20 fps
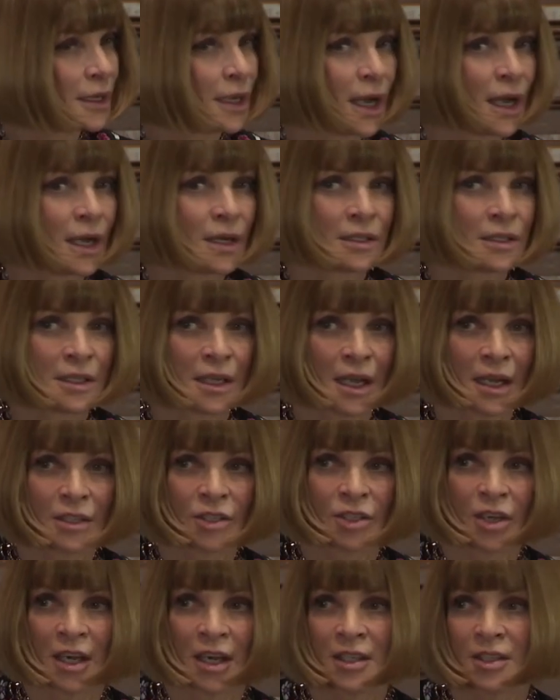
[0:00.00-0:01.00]
and
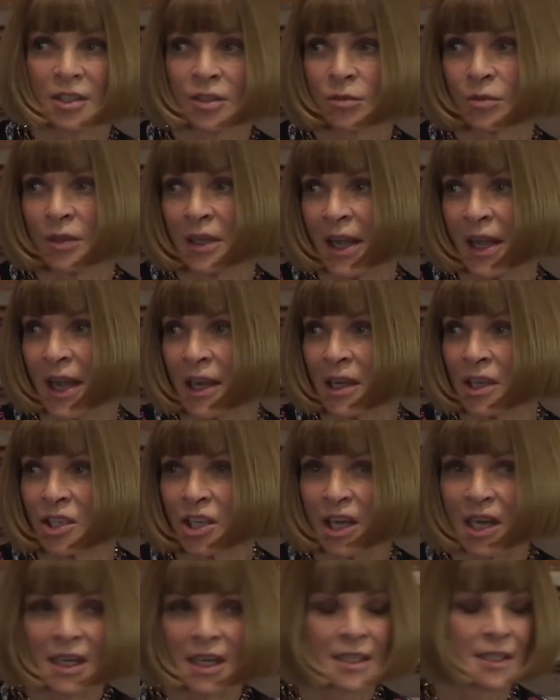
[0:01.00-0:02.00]
tried to
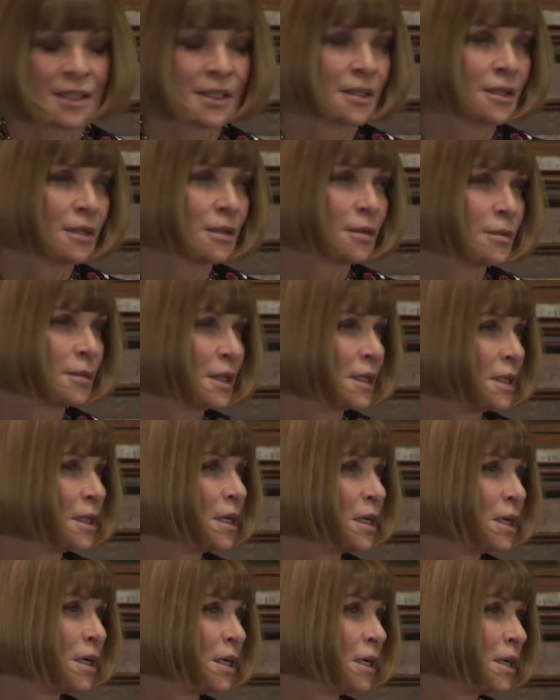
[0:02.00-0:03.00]
re-energize them
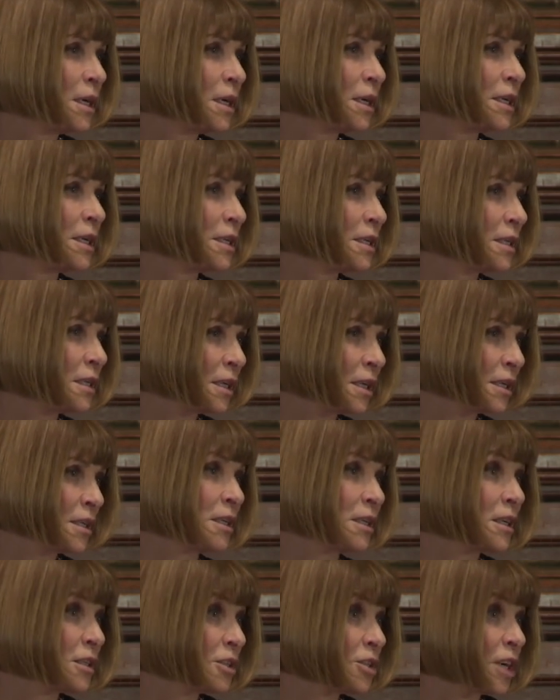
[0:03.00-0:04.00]

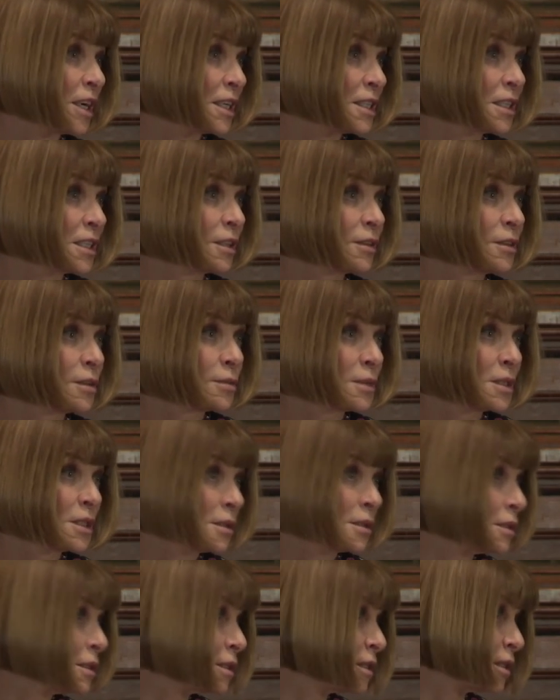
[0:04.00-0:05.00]
and try to give them
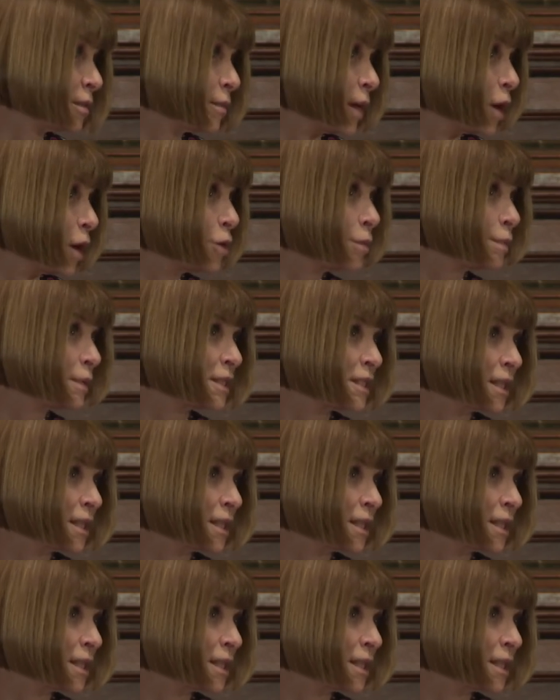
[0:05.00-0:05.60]
some hope